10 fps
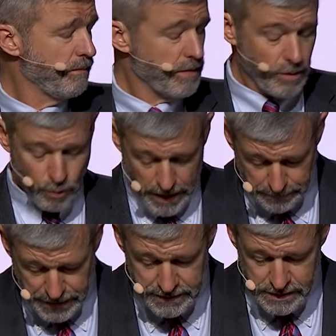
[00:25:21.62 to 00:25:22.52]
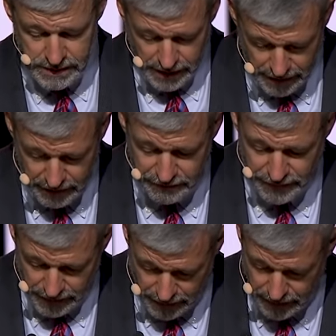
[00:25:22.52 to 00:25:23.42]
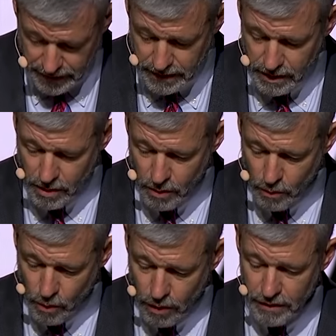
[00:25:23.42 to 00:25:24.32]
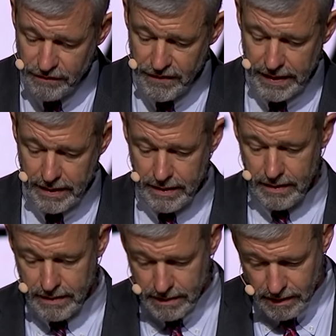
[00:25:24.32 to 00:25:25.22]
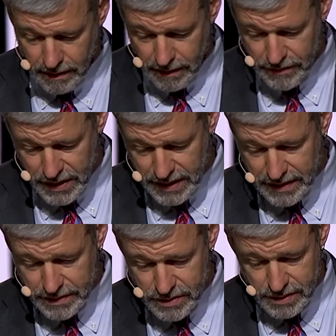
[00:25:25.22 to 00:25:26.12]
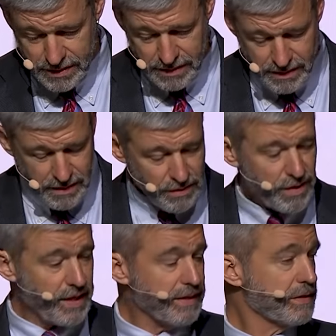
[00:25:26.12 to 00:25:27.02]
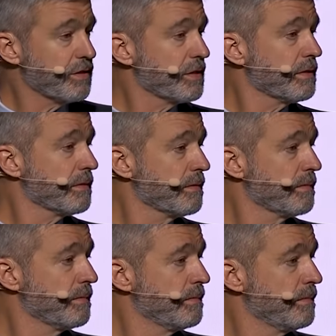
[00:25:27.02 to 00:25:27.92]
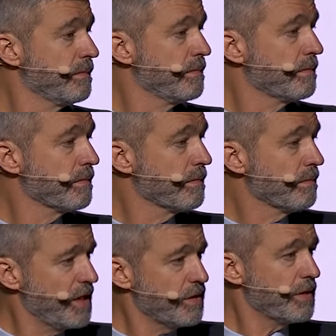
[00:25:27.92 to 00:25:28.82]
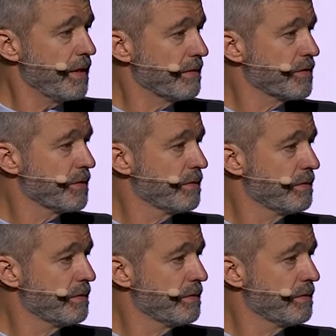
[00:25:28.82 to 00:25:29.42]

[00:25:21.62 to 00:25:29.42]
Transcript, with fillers: The weapons of our warfare are these things. These things.